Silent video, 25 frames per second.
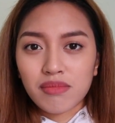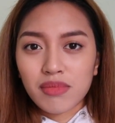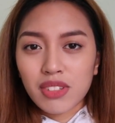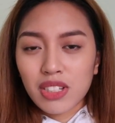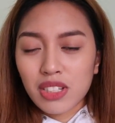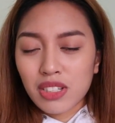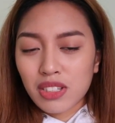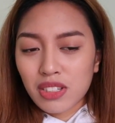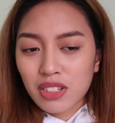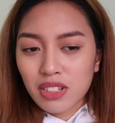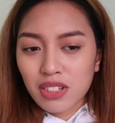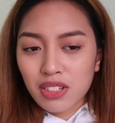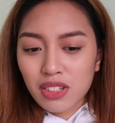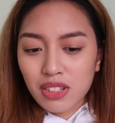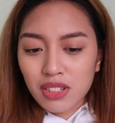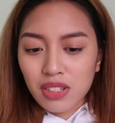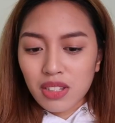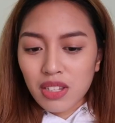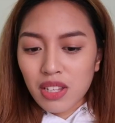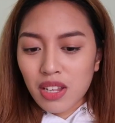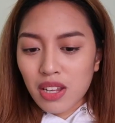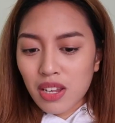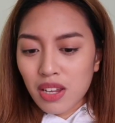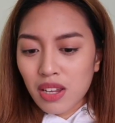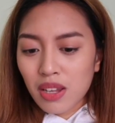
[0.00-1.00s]
this is
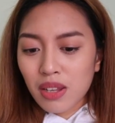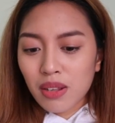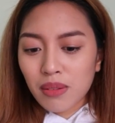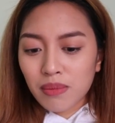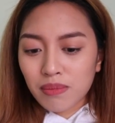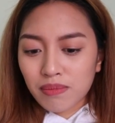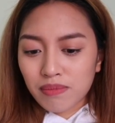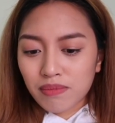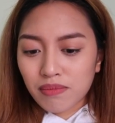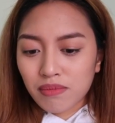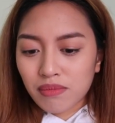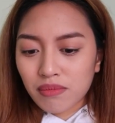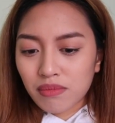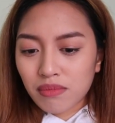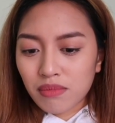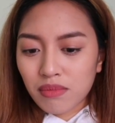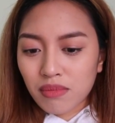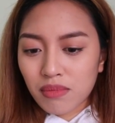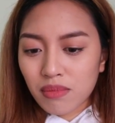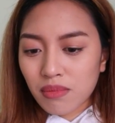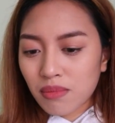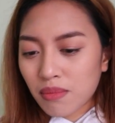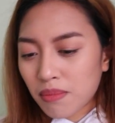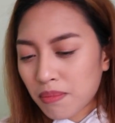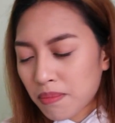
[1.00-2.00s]

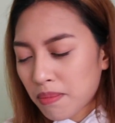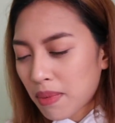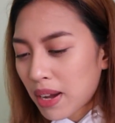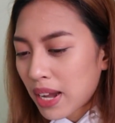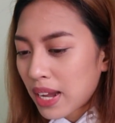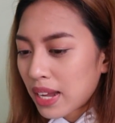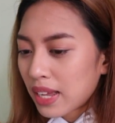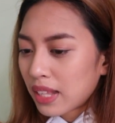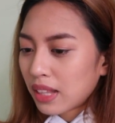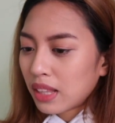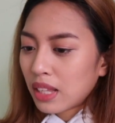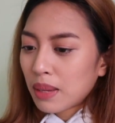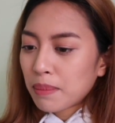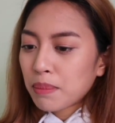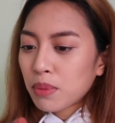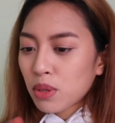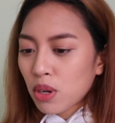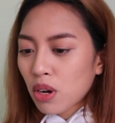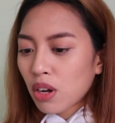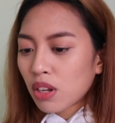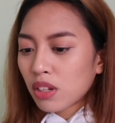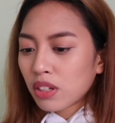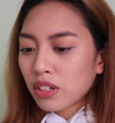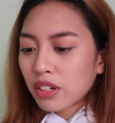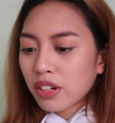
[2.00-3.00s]
my lip
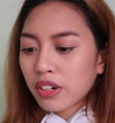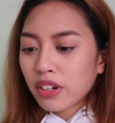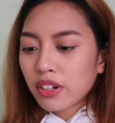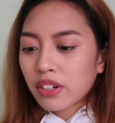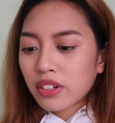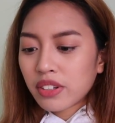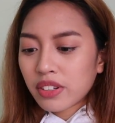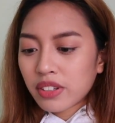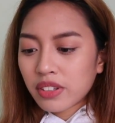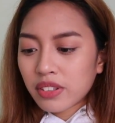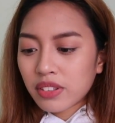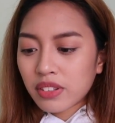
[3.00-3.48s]
color